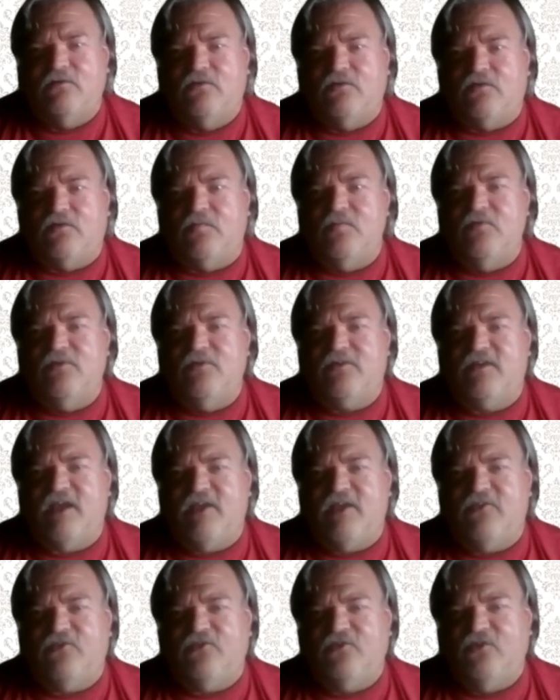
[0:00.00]
the
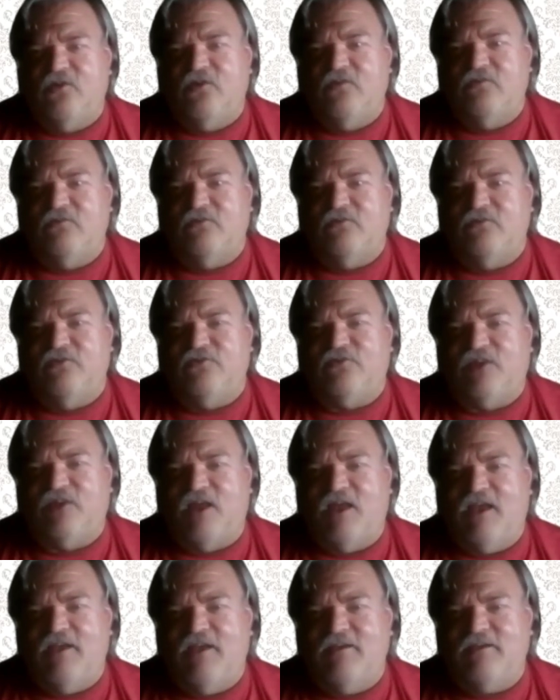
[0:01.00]
communication of
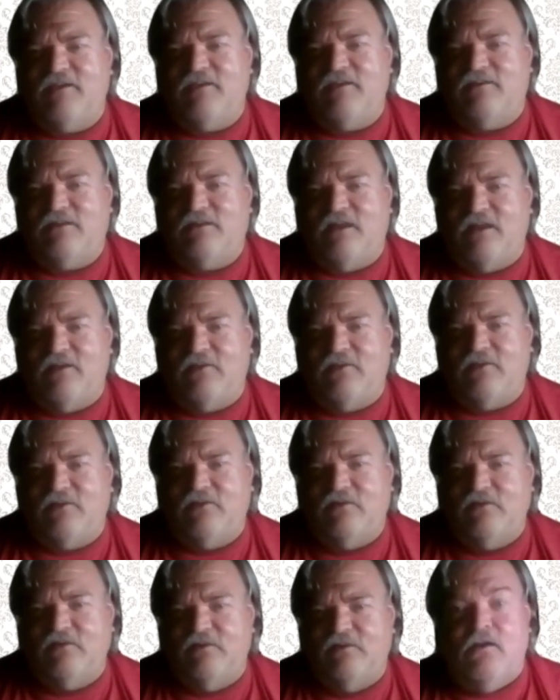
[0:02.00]
design intent.
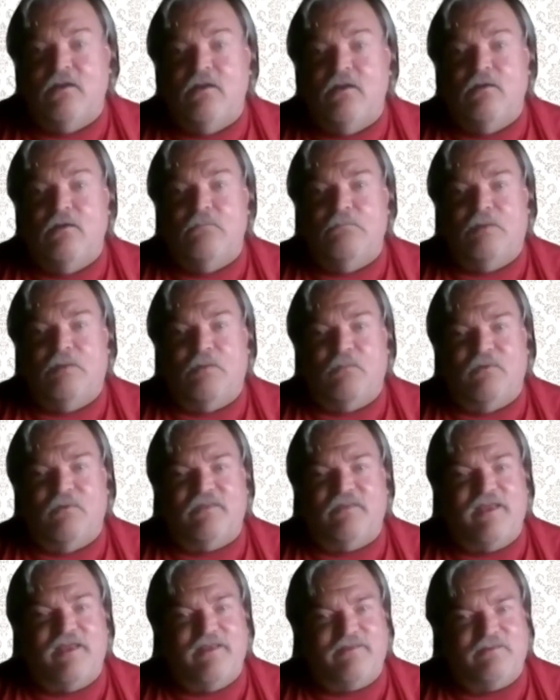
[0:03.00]
But with
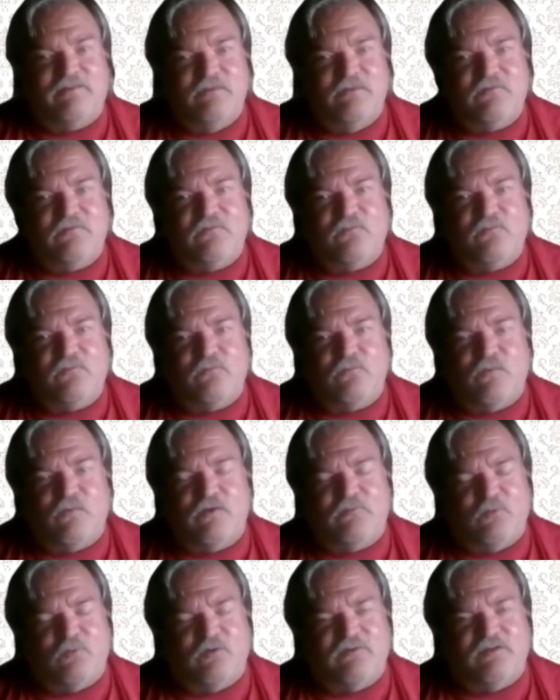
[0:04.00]
ASME
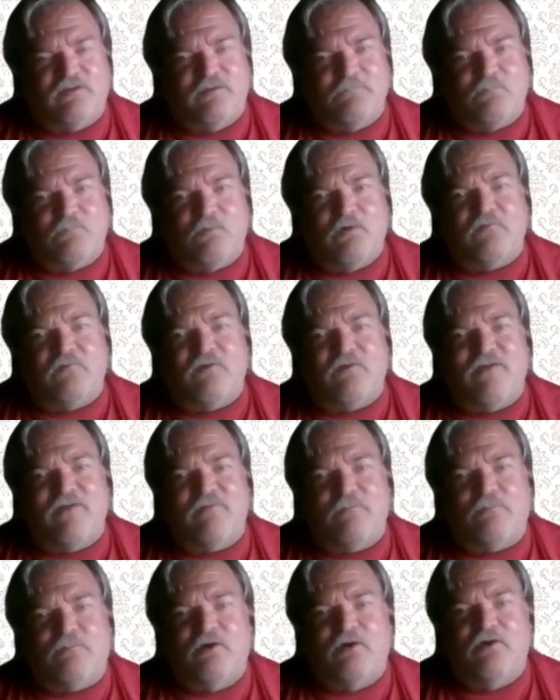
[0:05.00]
Y14.5
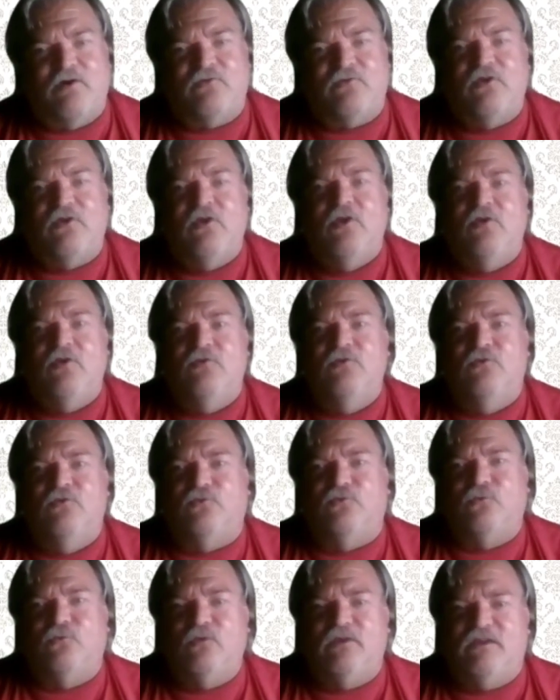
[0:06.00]
approach, you
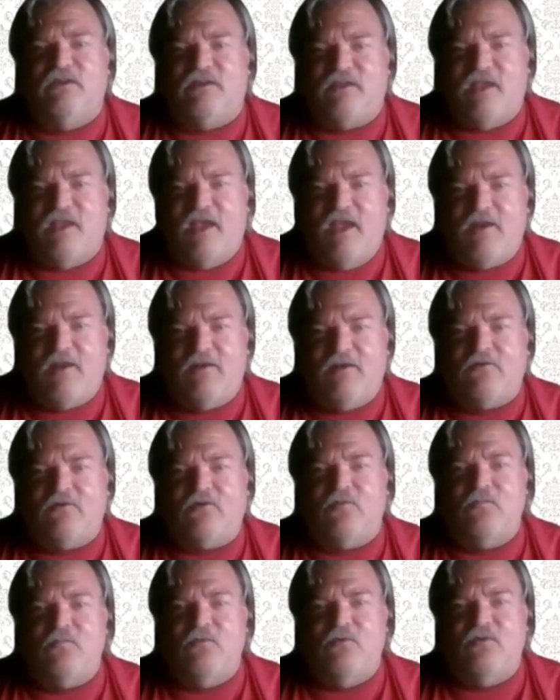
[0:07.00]
truly can
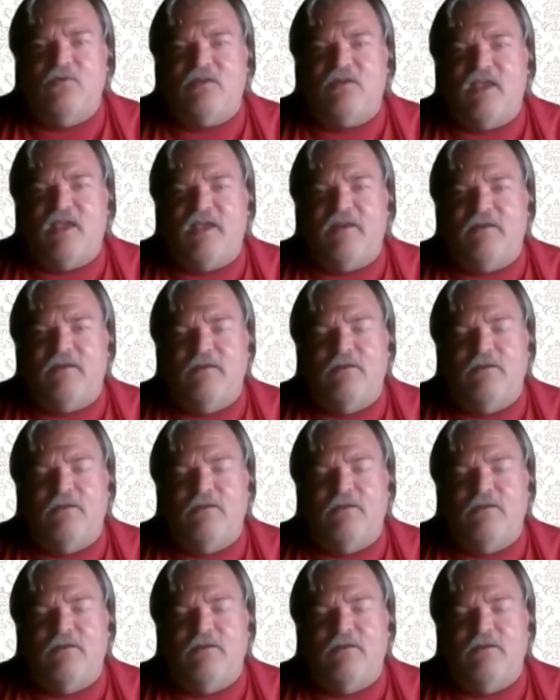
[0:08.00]
communicate